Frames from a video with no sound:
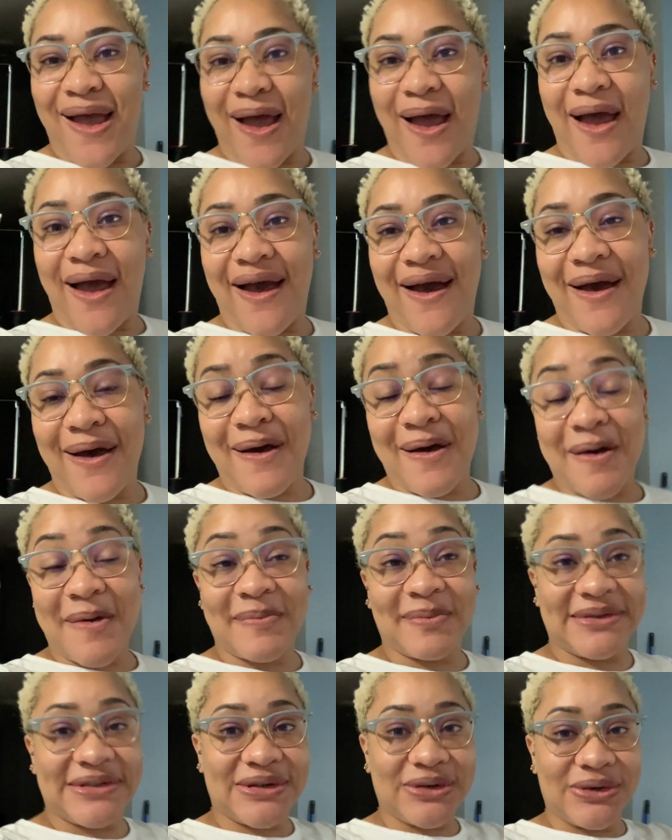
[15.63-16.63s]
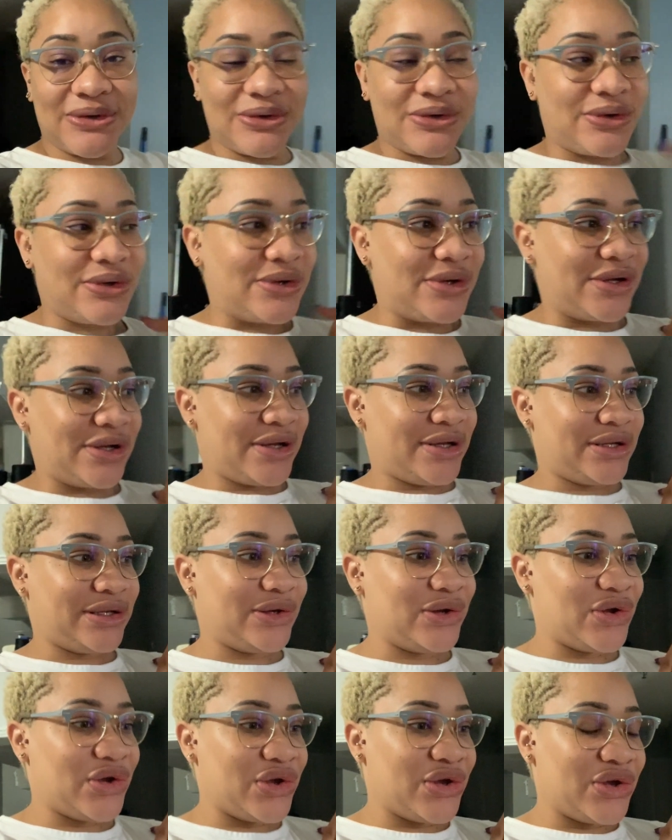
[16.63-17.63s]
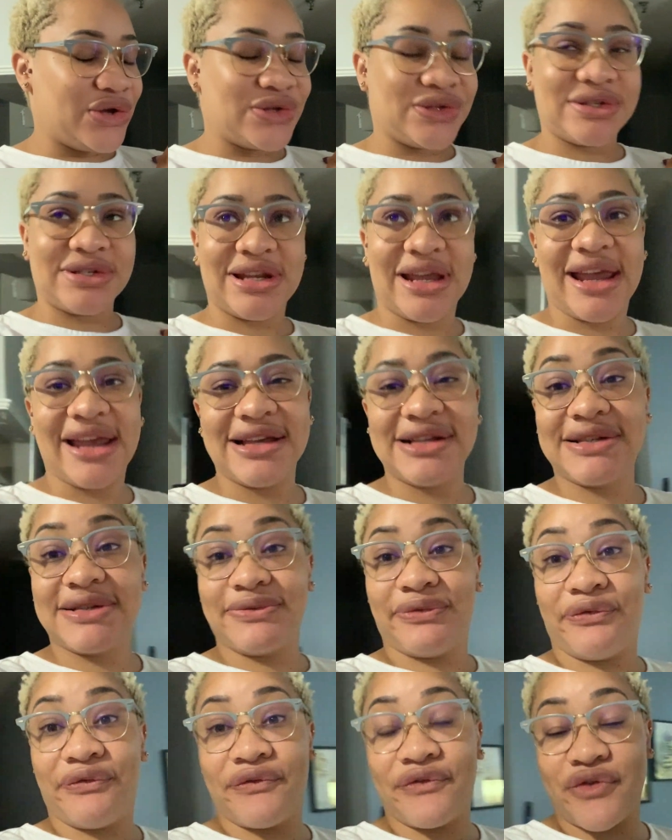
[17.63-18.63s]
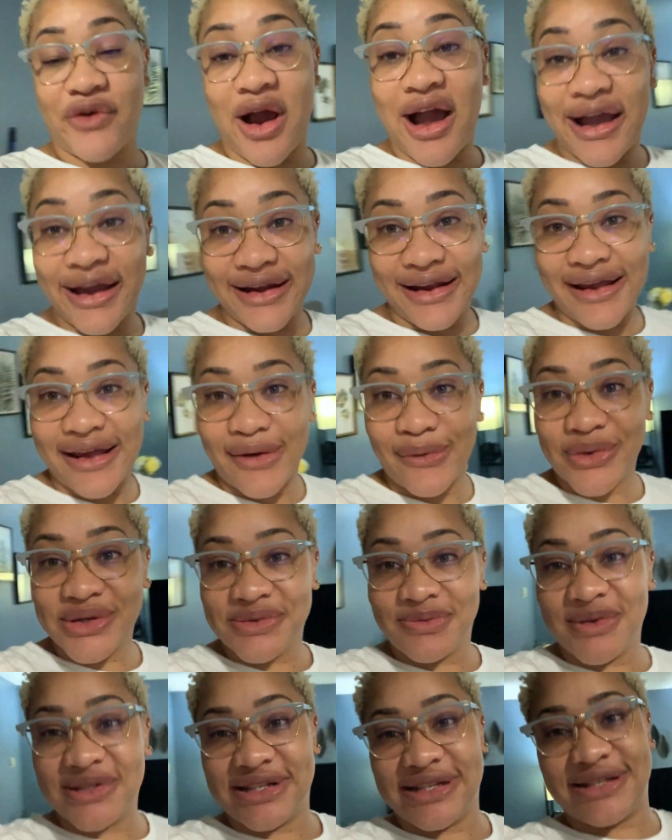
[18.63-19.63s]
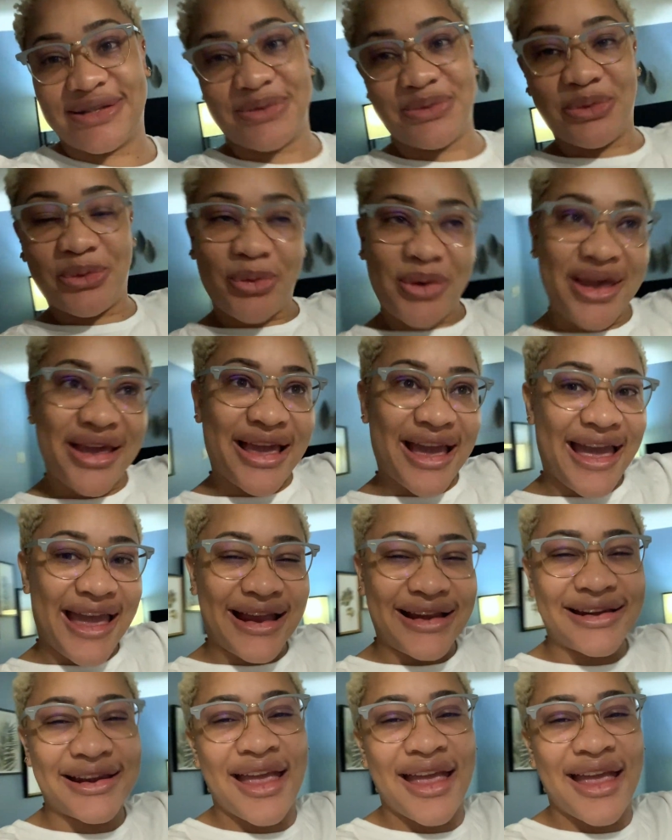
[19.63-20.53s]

So today is Friday, which means it's the weekend.